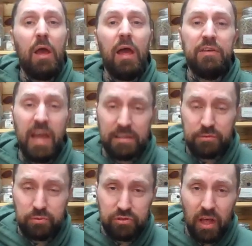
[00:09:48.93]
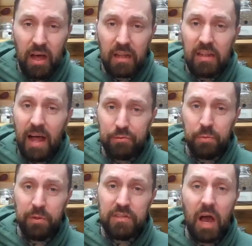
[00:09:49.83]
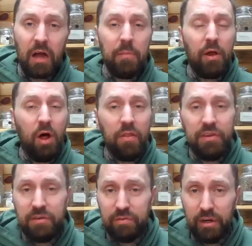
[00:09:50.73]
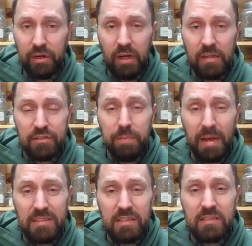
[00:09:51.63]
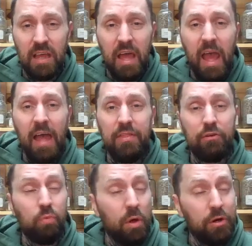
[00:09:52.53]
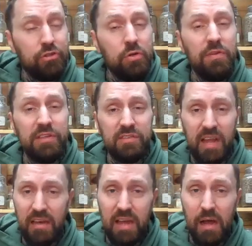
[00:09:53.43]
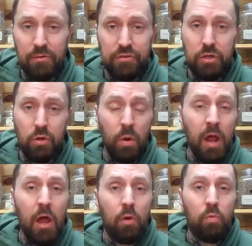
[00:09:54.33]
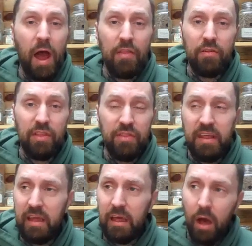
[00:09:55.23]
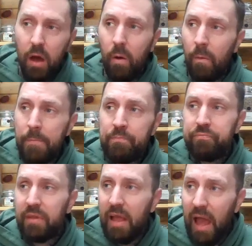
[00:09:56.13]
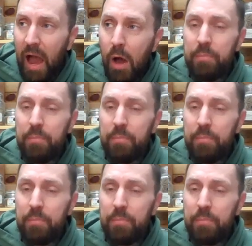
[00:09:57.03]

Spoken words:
next class when we talk about all the different spices, and there's one or two that stand out to you, rather than thinking, oh, how